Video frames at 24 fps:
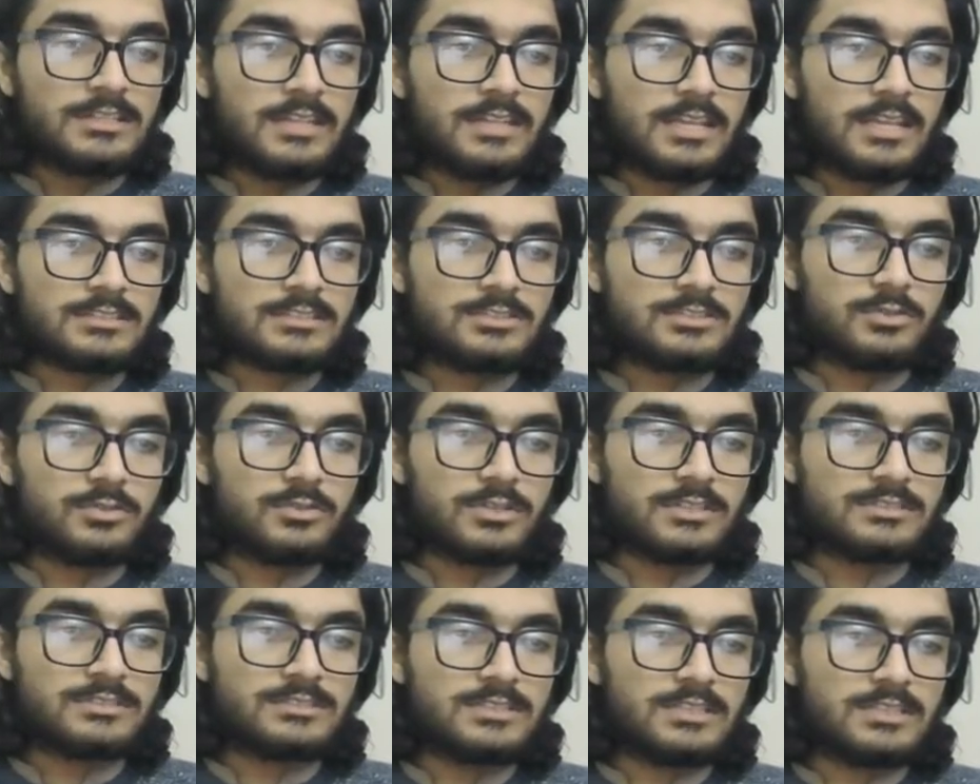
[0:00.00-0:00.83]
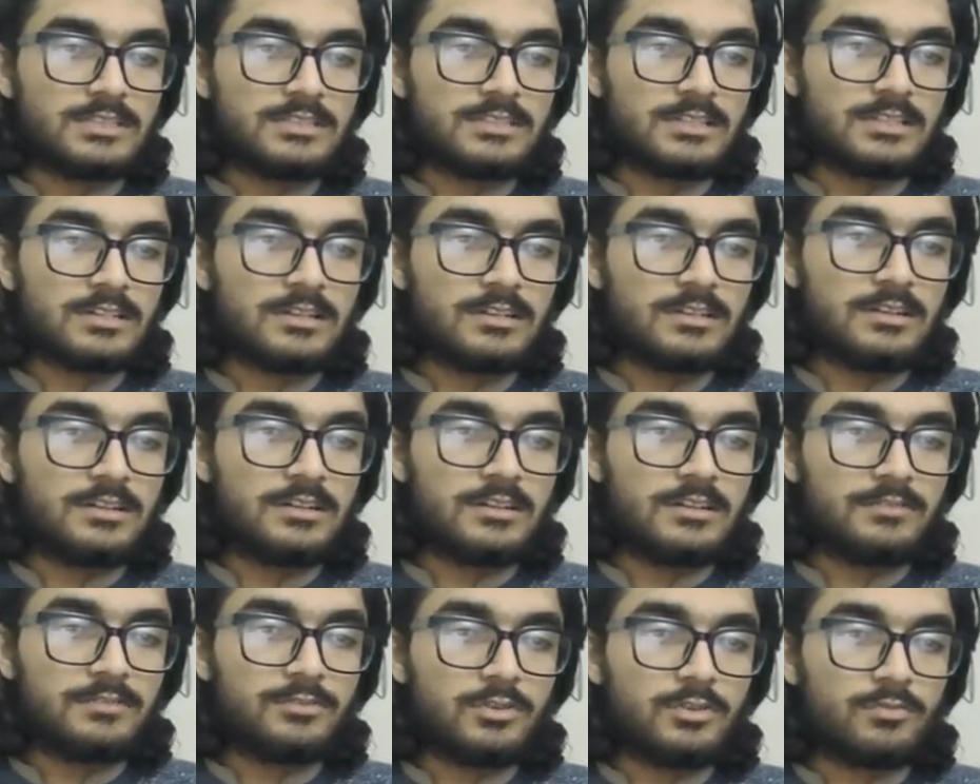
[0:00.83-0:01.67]
Next you can set the color.
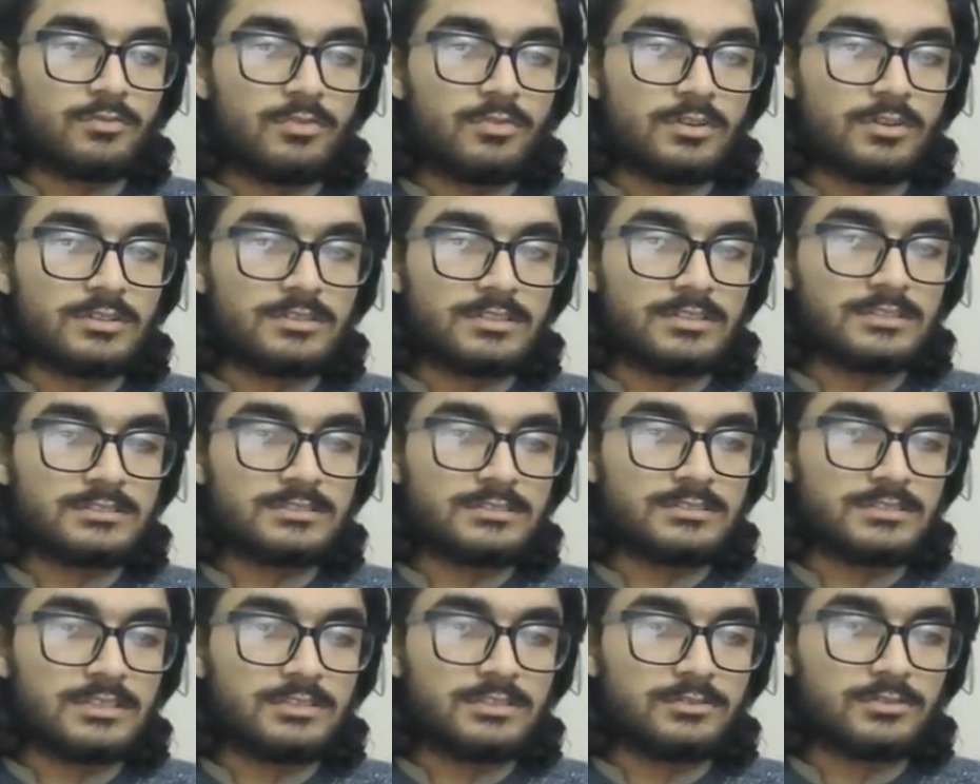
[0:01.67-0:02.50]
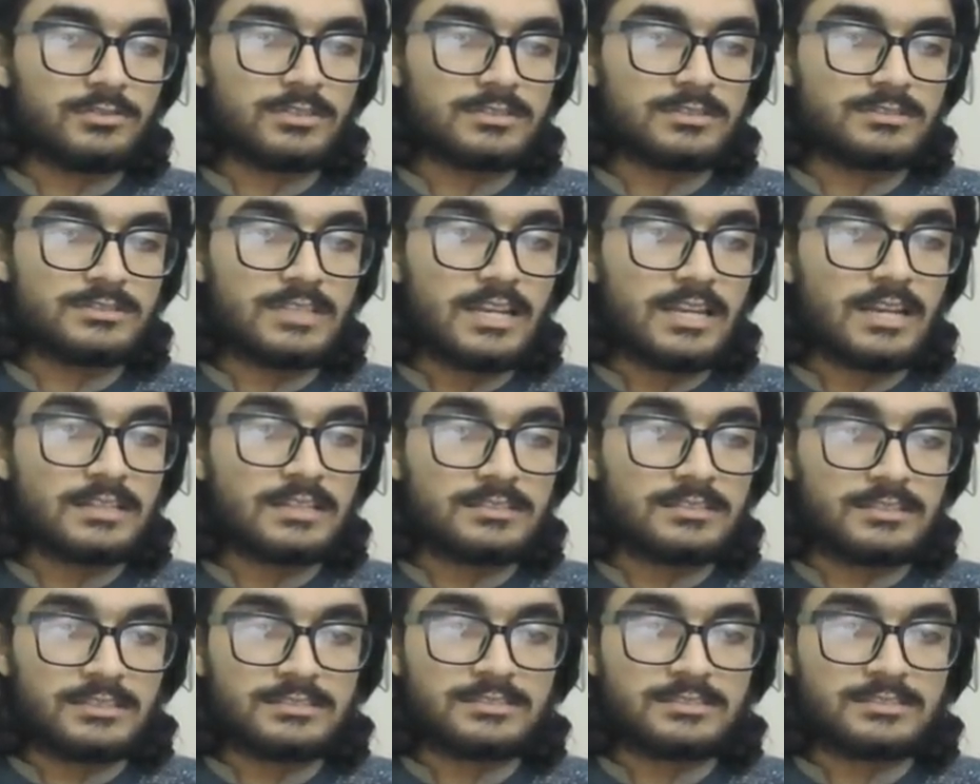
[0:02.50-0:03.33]
If you want this, then you can
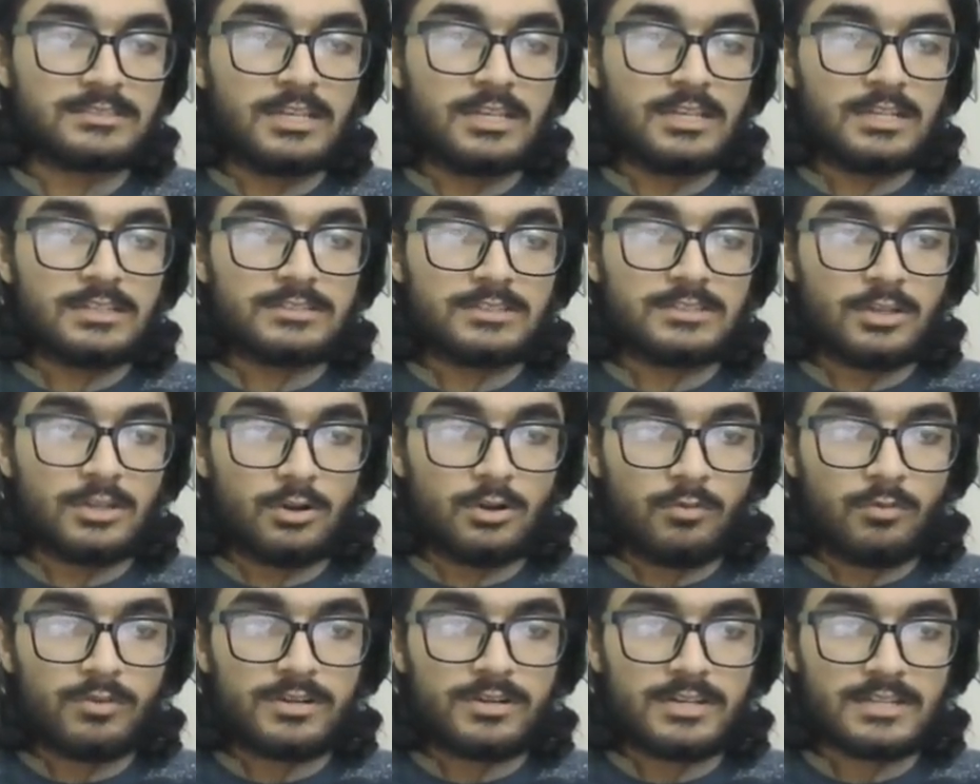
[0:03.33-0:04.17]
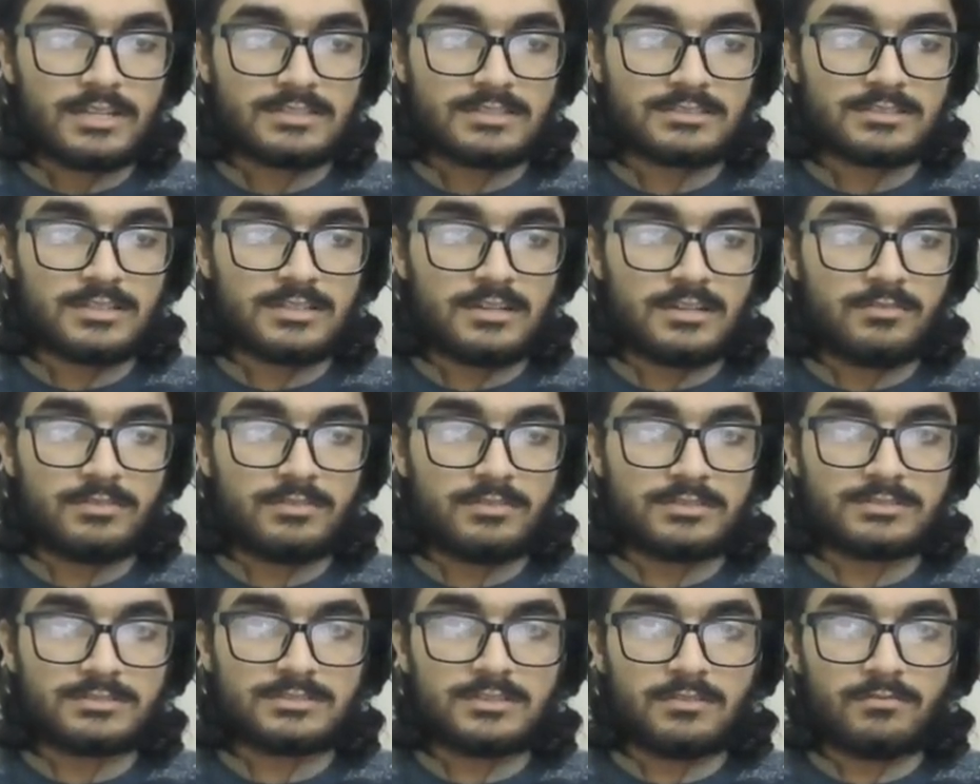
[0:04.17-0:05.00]
select this, the hover text color.
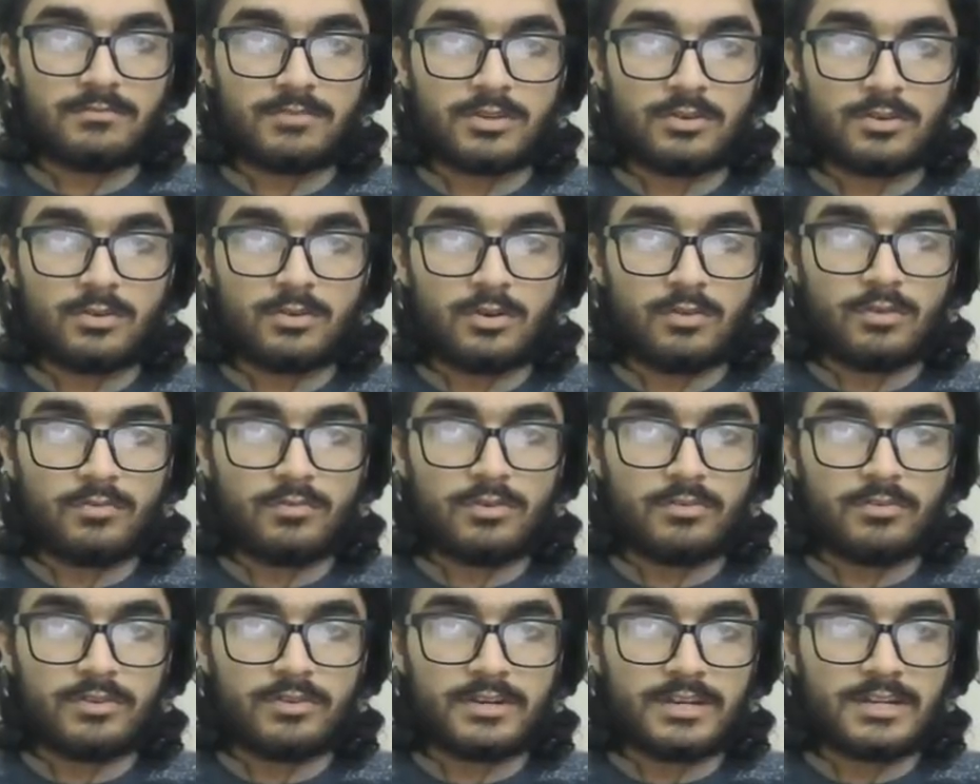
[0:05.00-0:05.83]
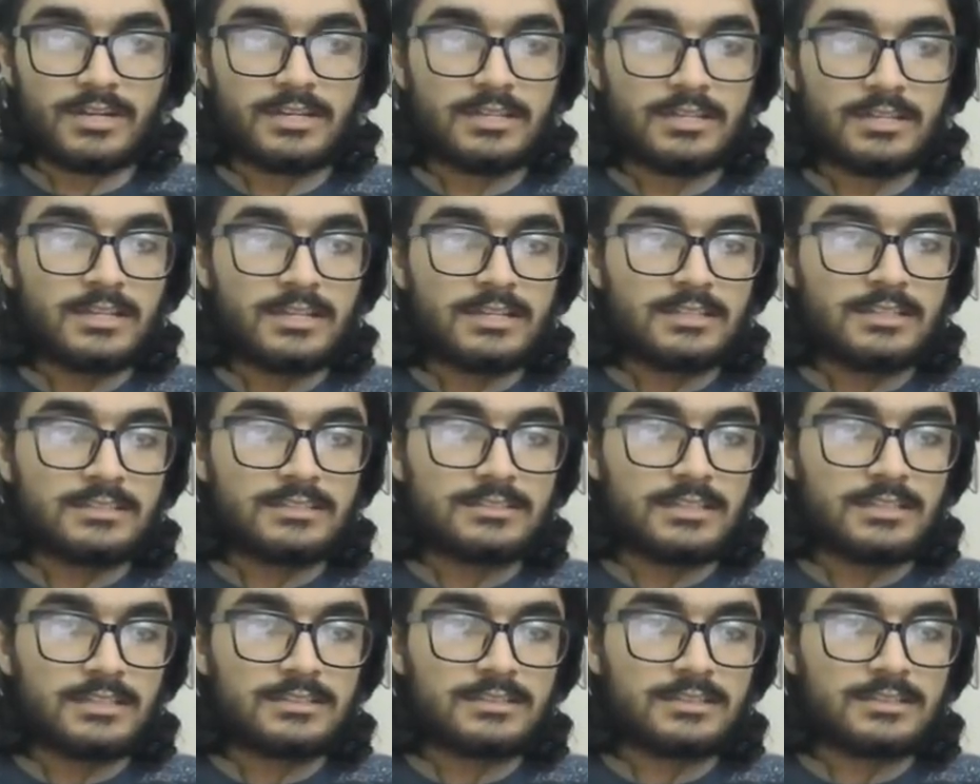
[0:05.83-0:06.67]
When someone hover on it,
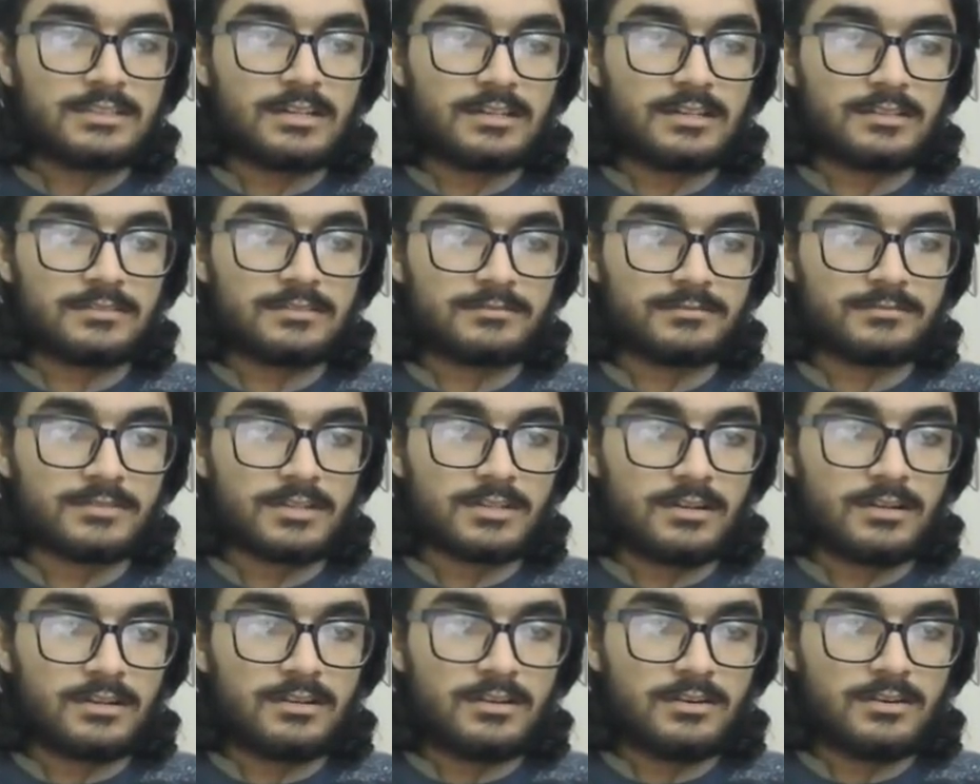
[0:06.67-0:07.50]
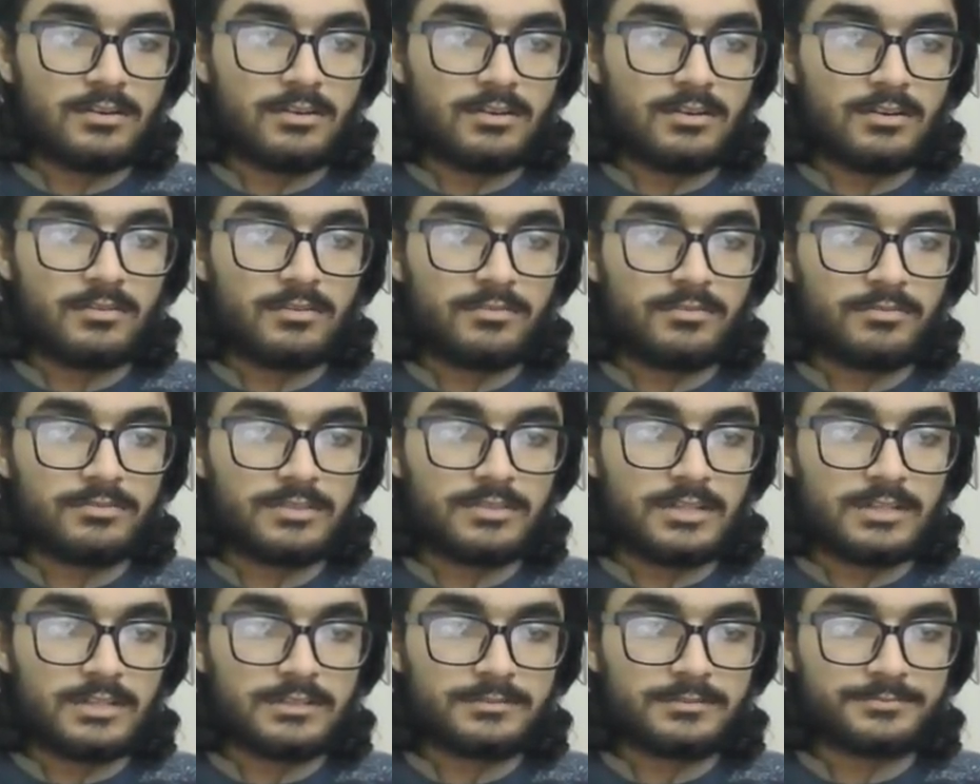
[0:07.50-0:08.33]
then the color of
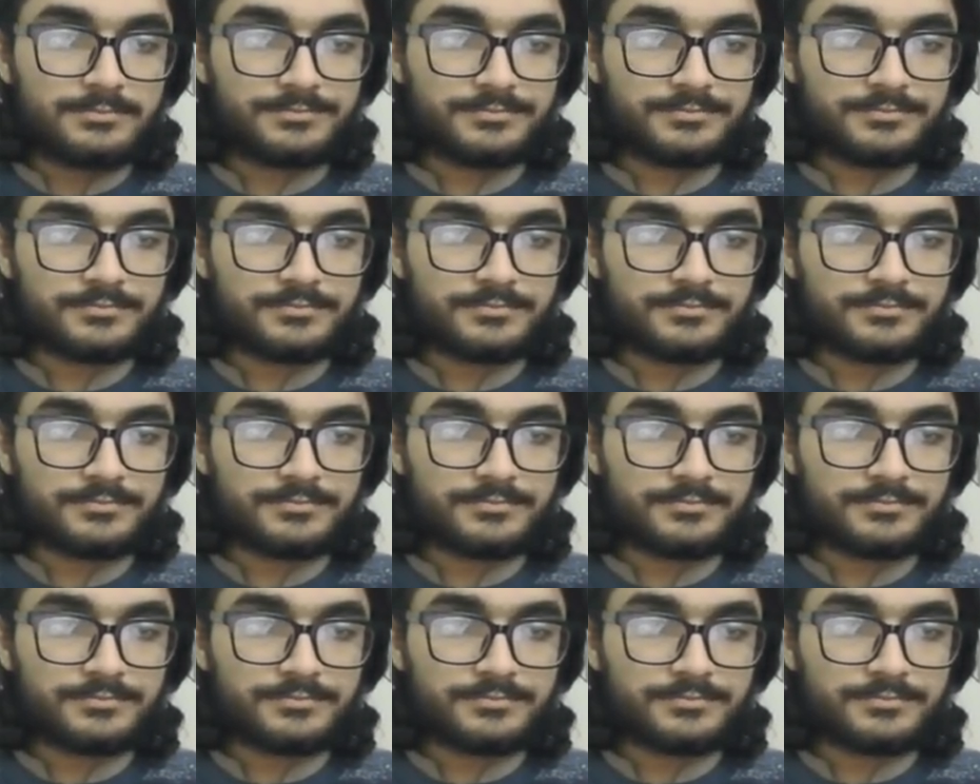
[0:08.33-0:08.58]
the